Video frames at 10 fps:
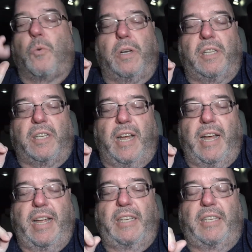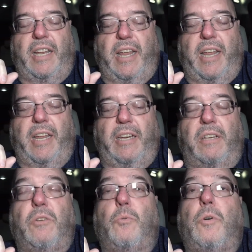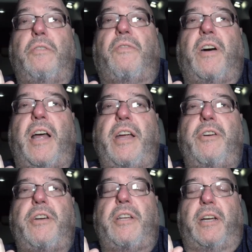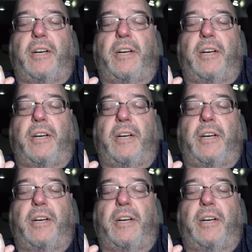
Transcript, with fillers: one size, and wood-fired